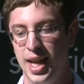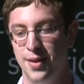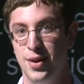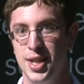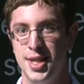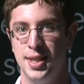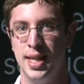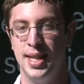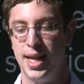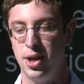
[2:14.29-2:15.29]
convert it to
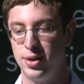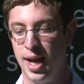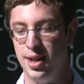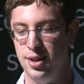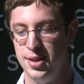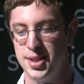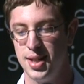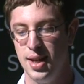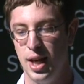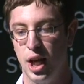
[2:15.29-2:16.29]
the Lego colors,
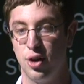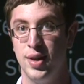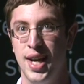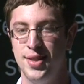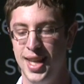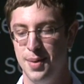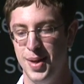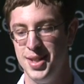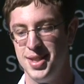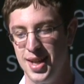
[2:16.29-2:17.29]
grid out the
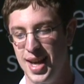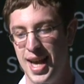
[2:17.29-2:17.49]
image,